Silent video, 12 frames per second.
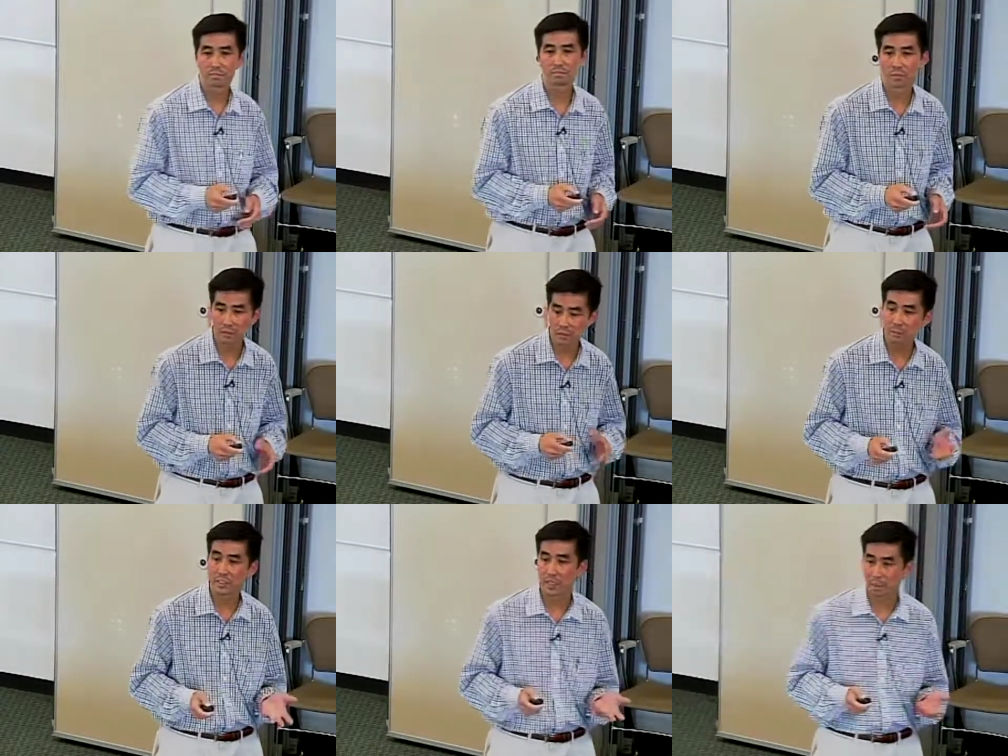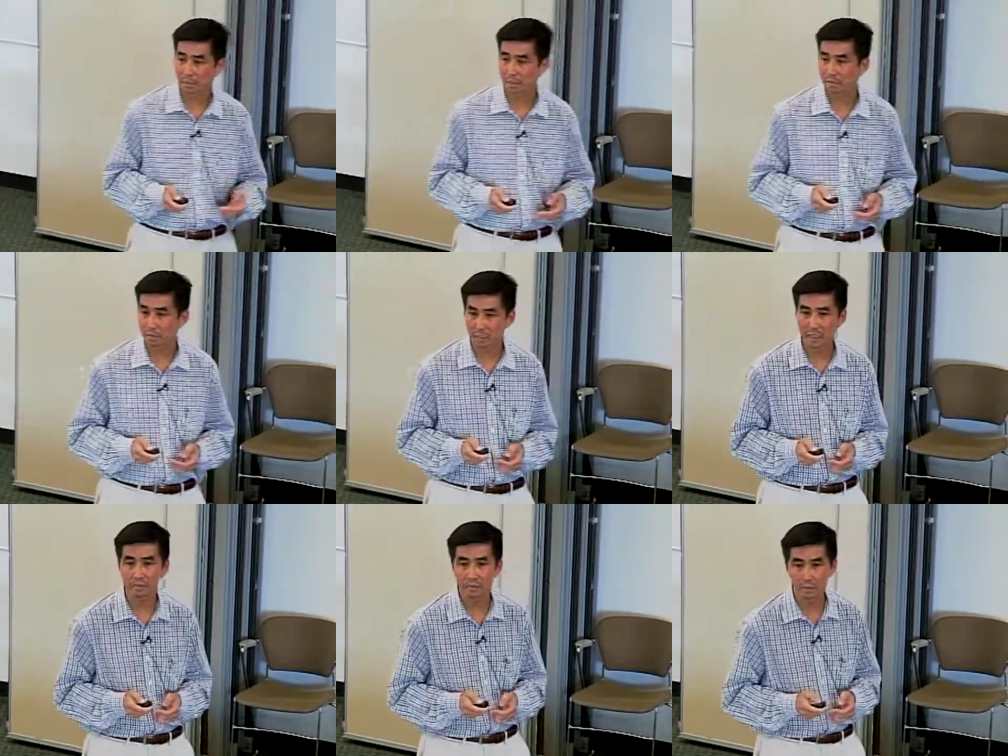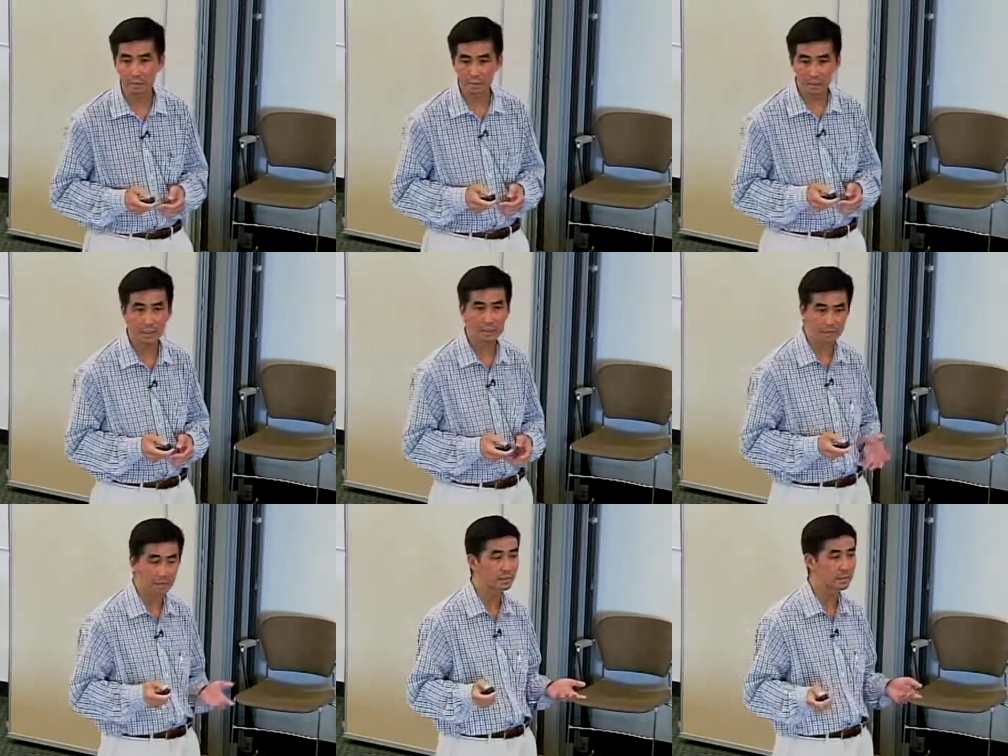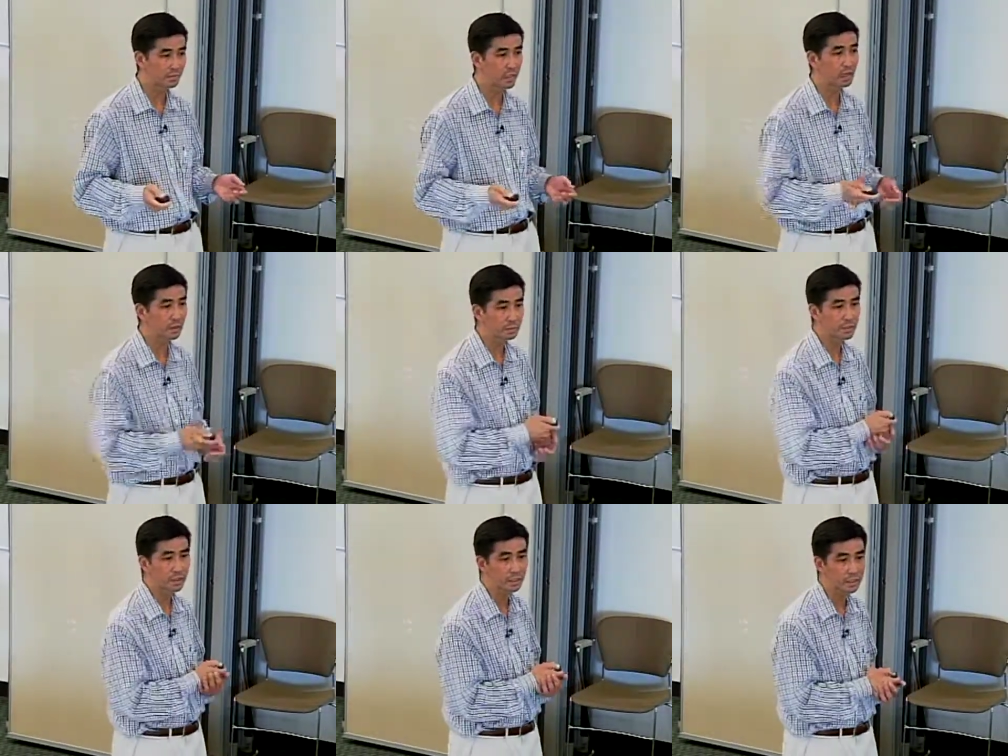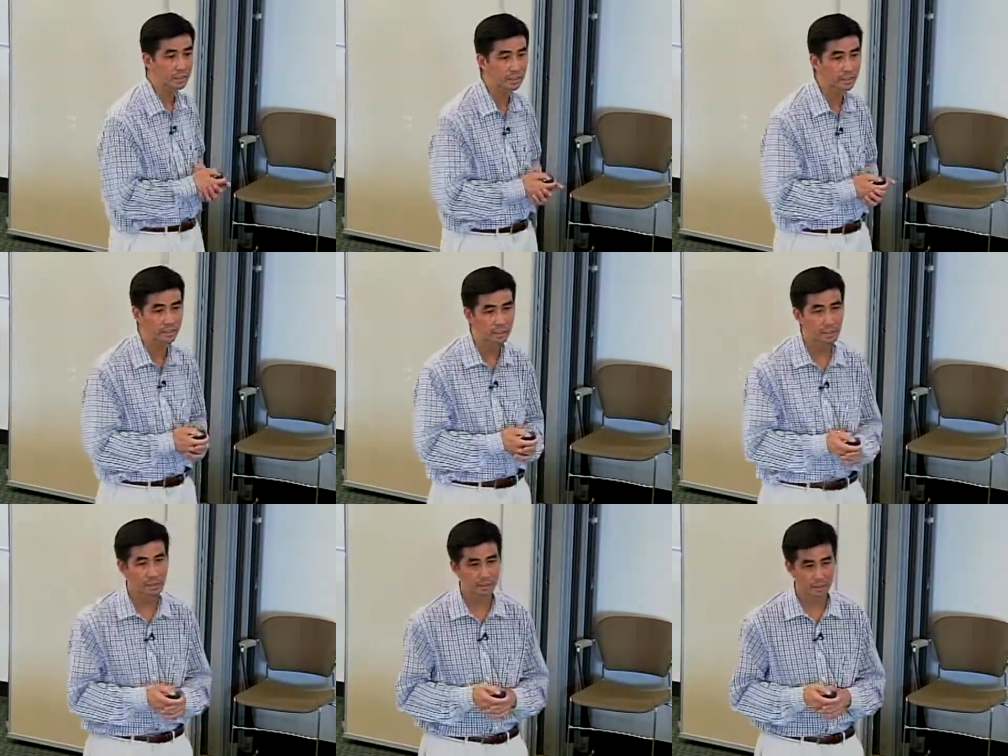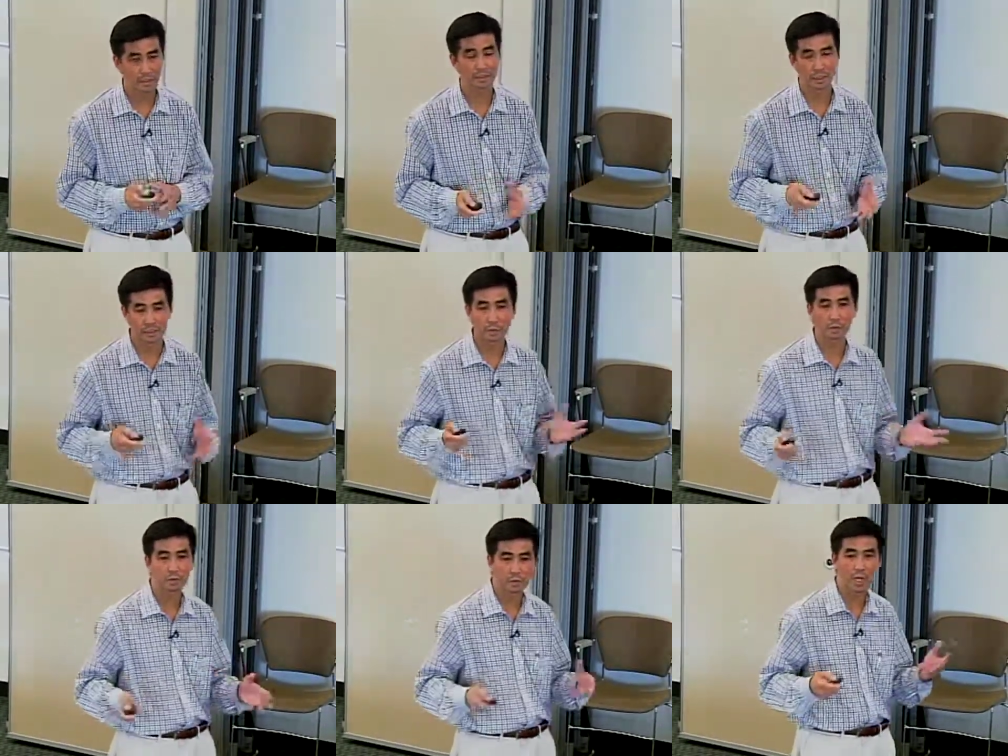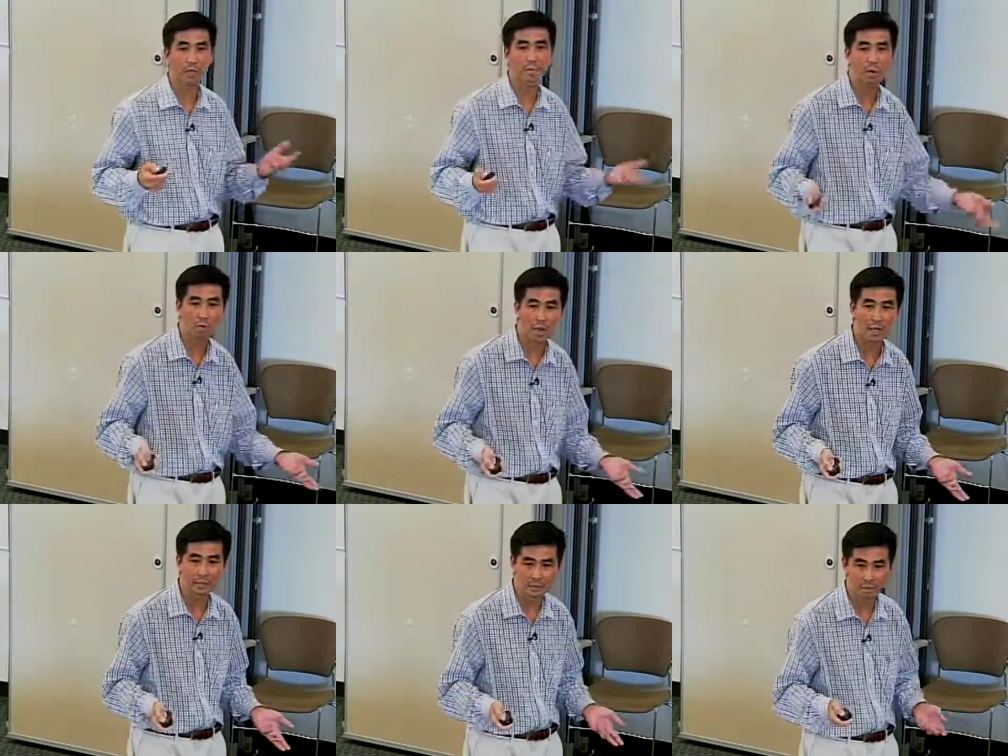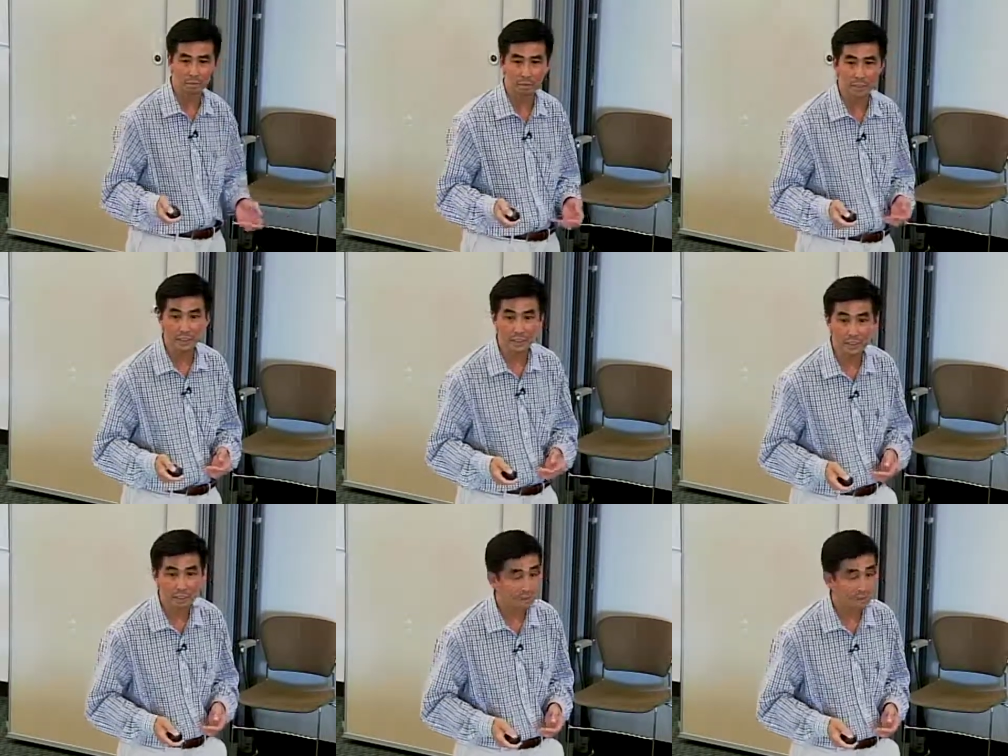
folks are much happier with behavioral treatment, even if the outcomes aren't as good. I, I, think we could talk about why that would be.